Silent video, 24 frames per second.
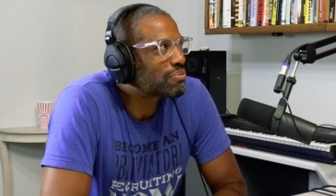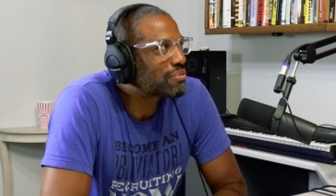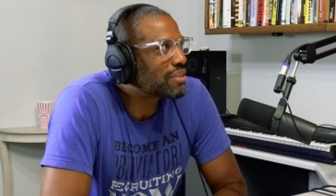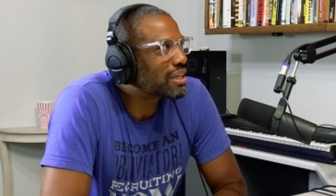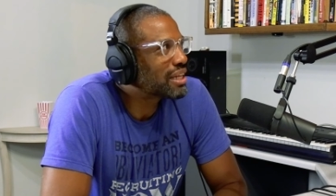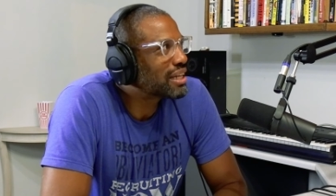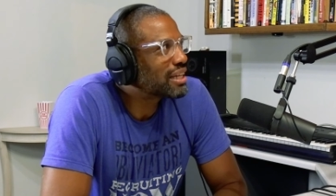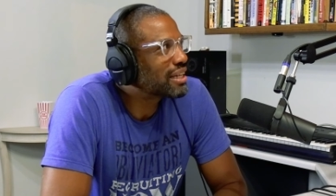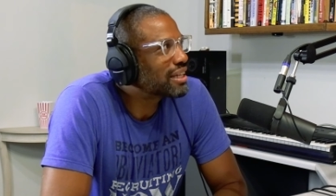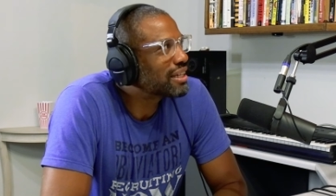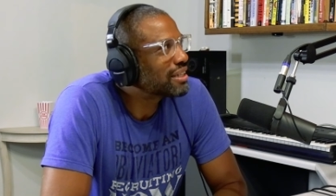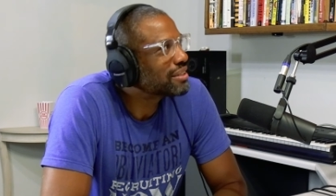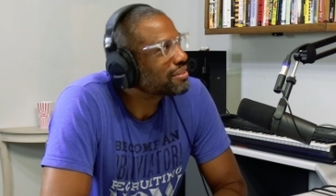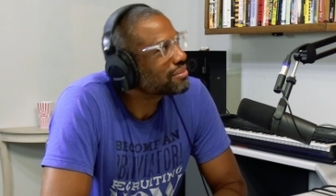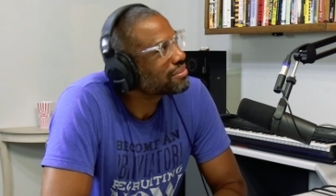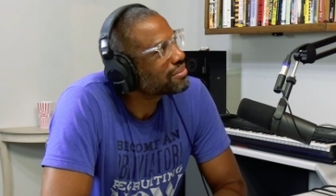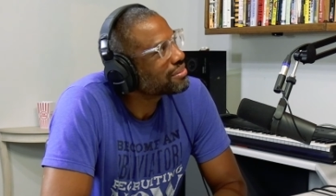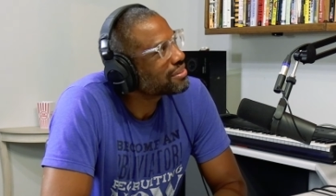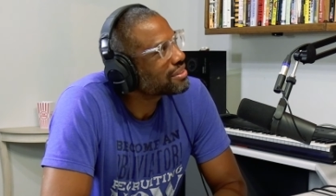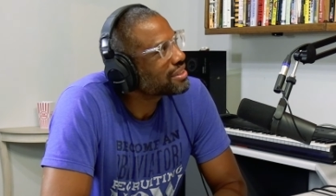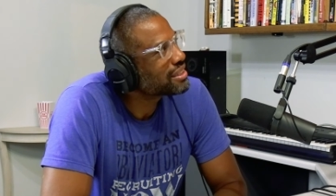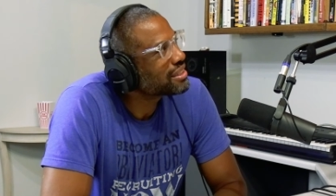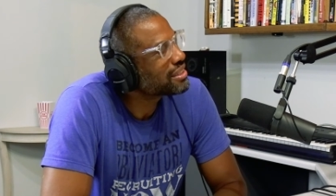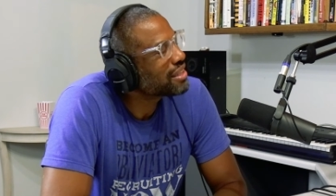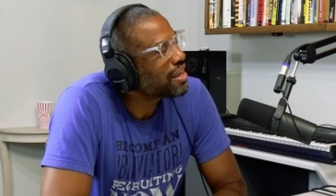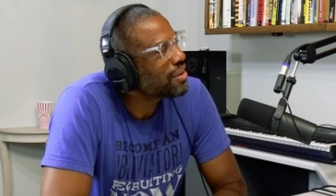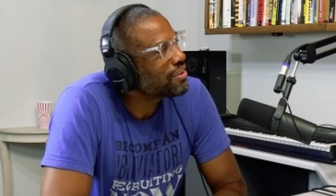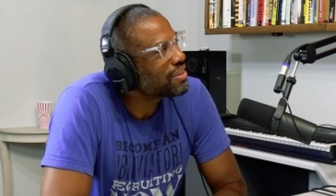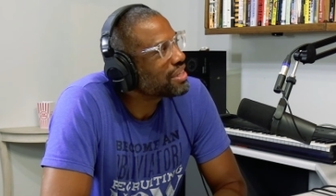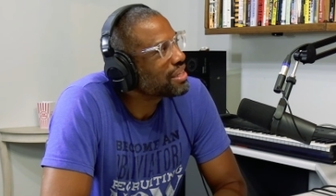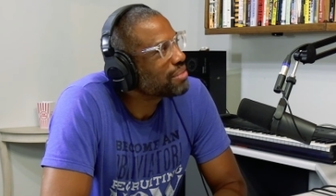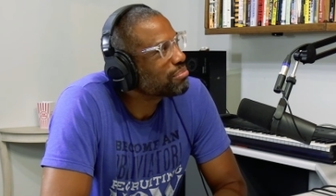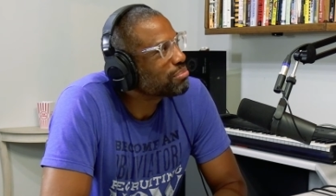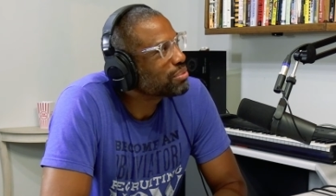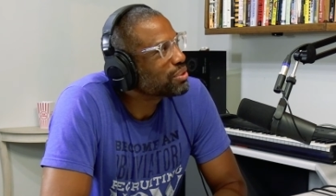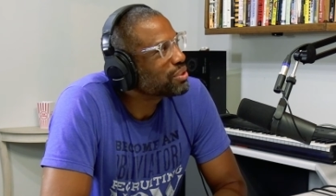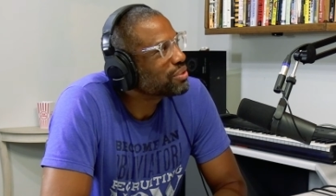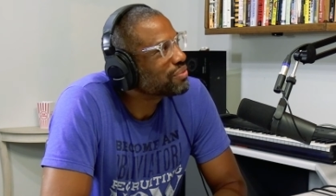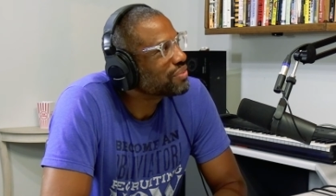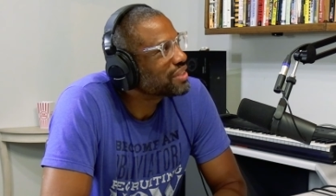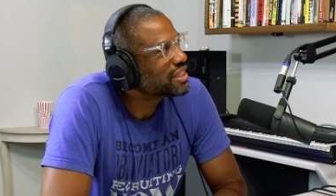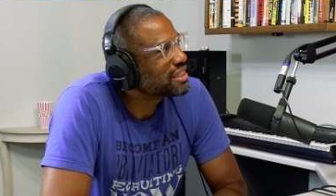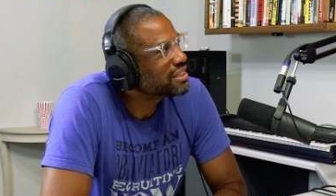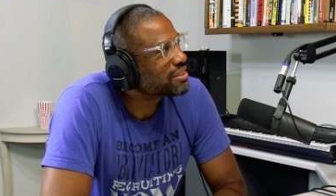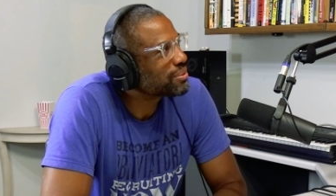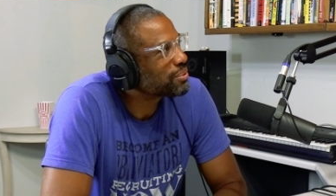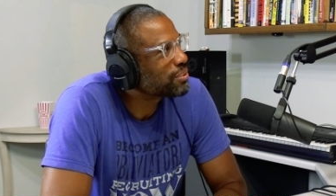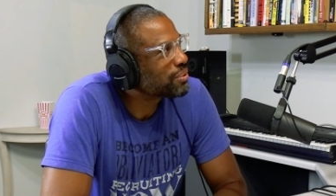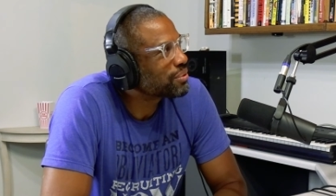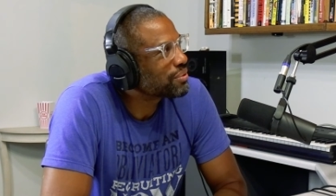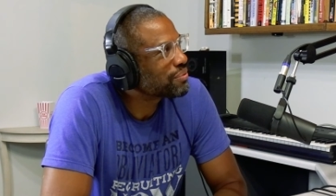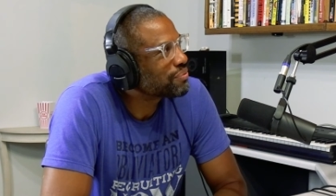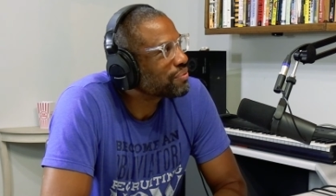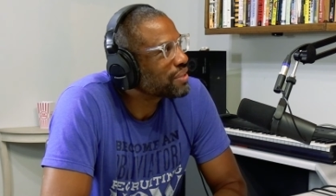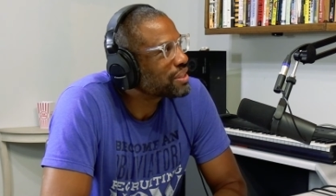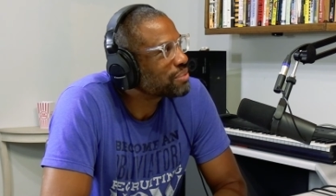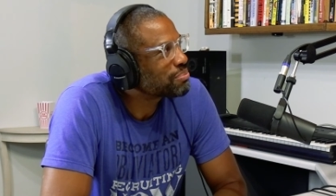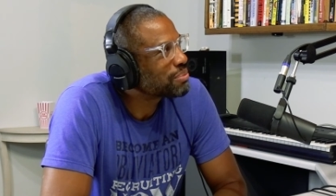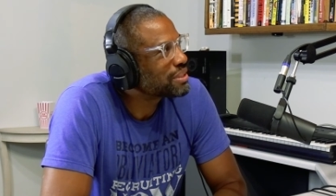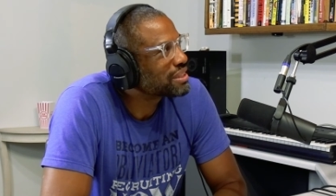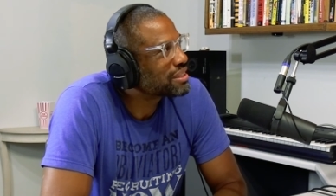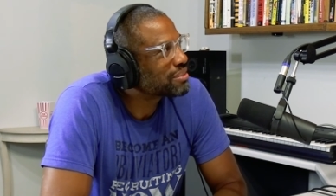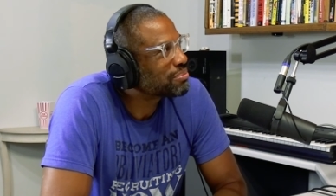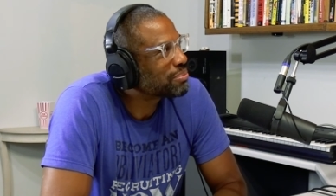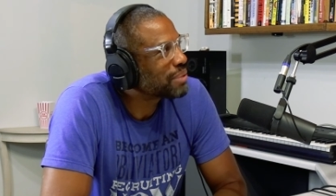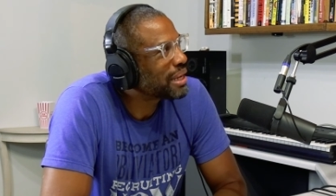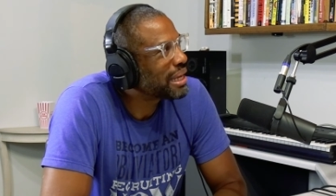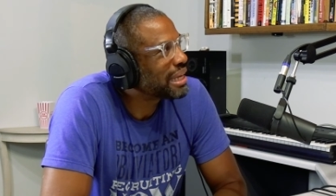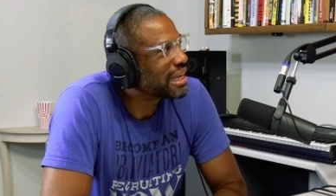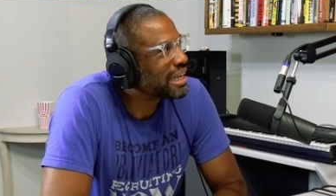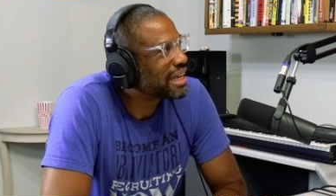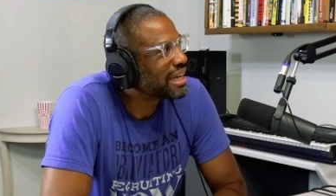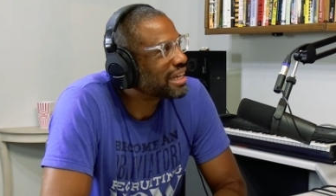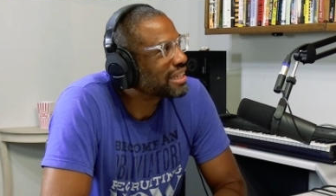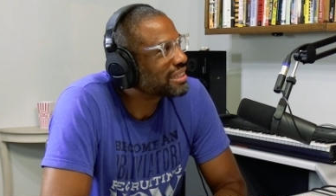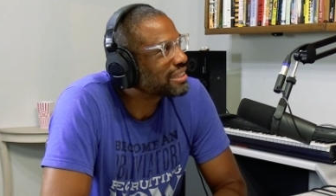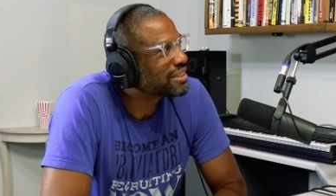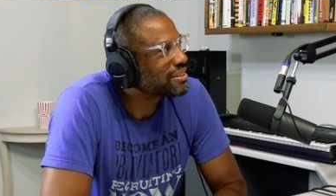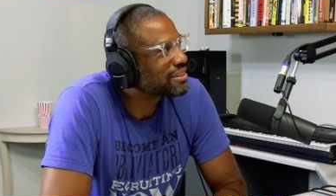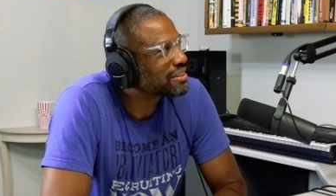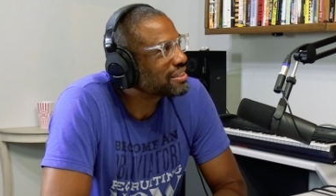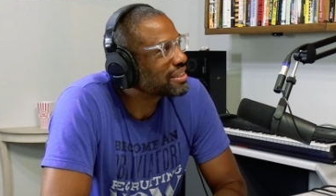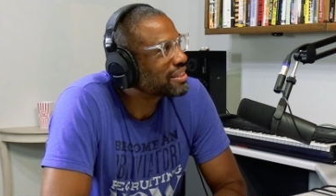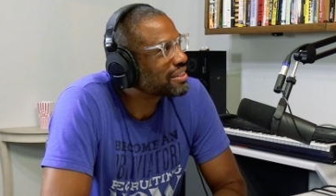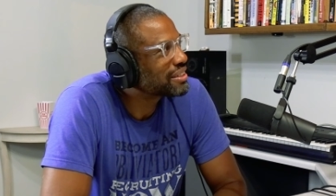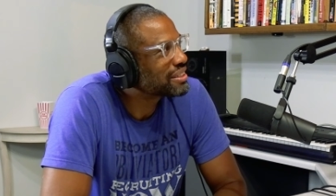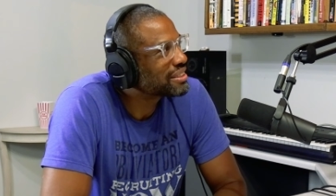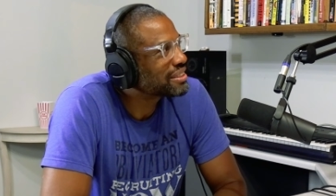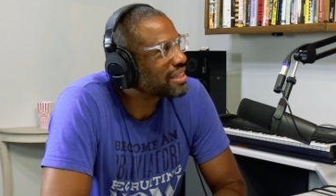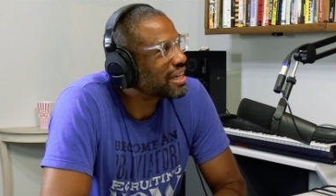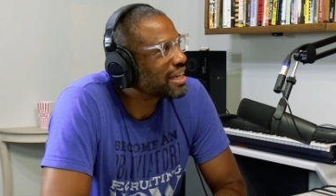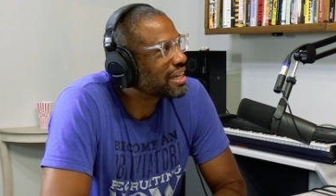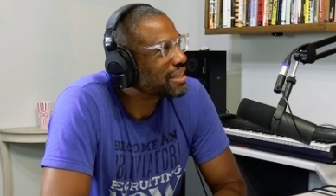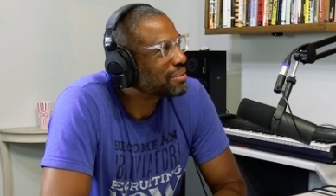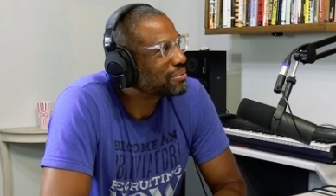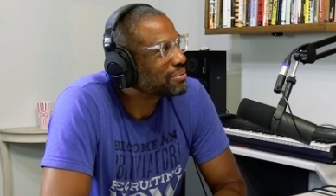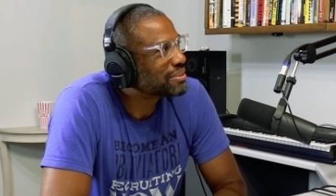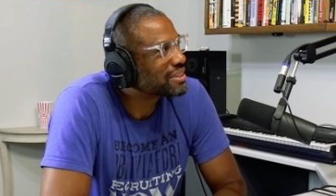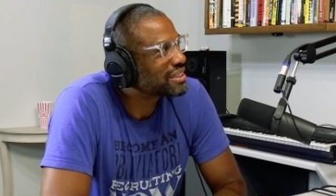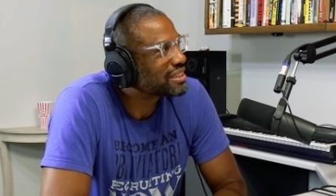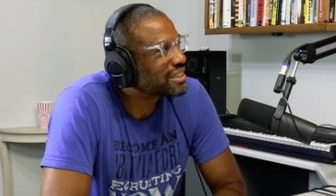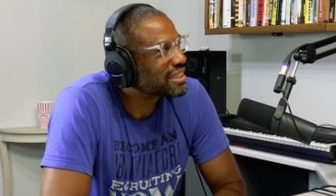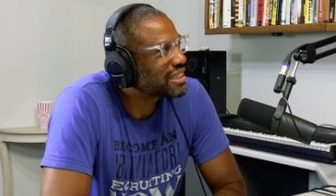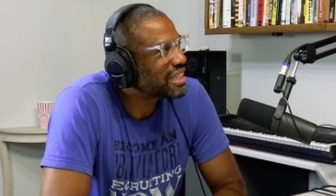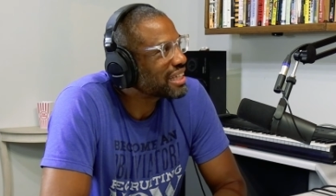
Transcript: the, only in movies or the Fresh Prince of Bel Air. Those are the only times.